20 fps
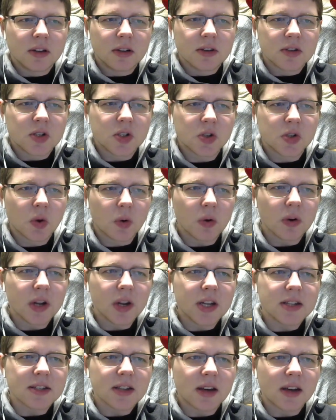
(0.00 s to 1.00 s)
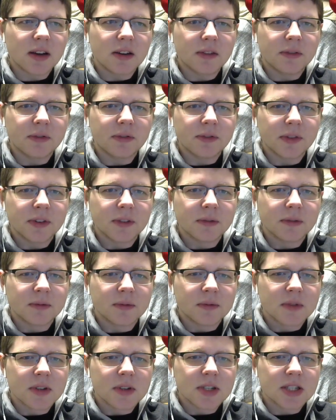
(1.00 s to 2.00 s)
stories of
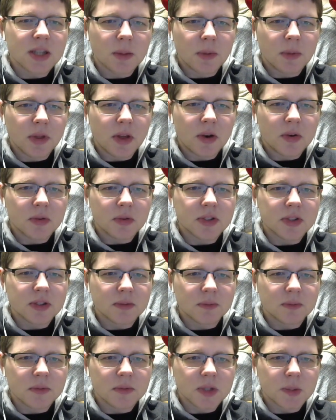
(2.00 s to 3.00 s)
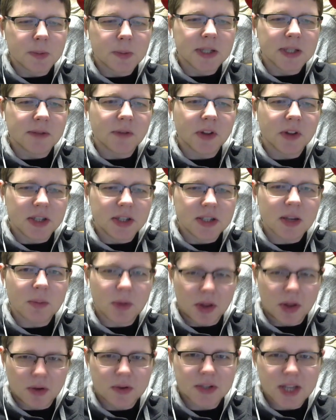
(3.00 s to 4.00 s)
some of those, specifically some
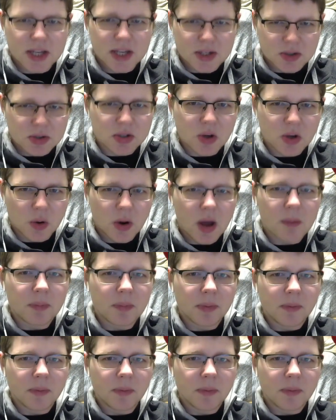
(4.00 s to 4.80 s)
of those that showed up